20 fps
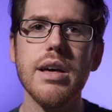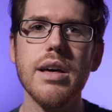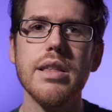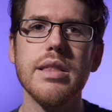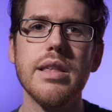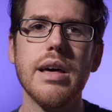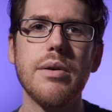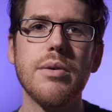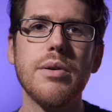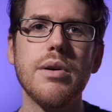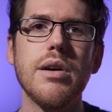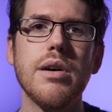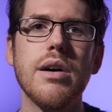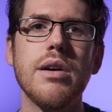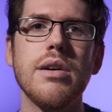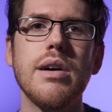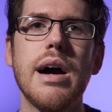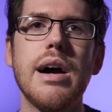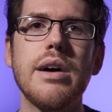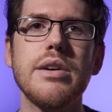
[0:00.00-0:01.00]
that will
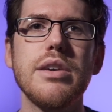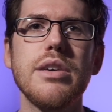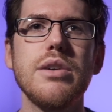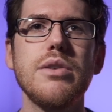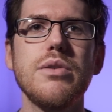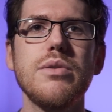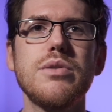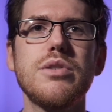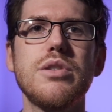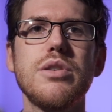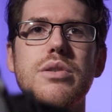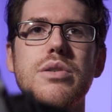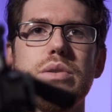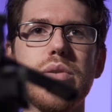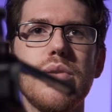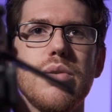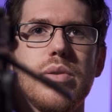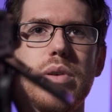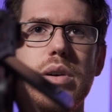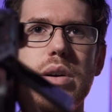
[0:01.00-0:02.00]
allow you
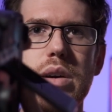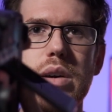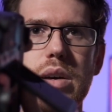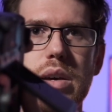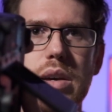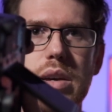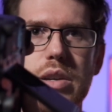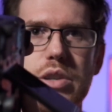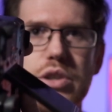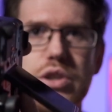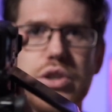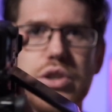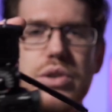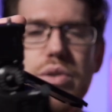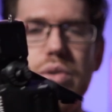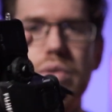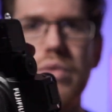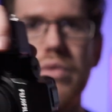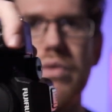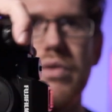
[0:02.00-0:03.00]
to
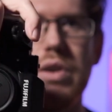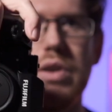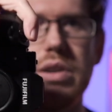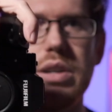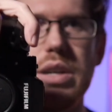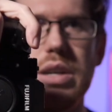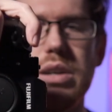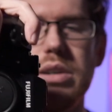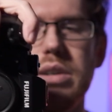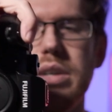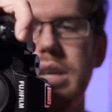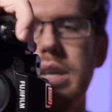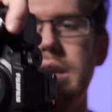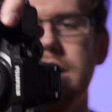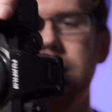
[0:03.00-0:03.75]
shoot vertically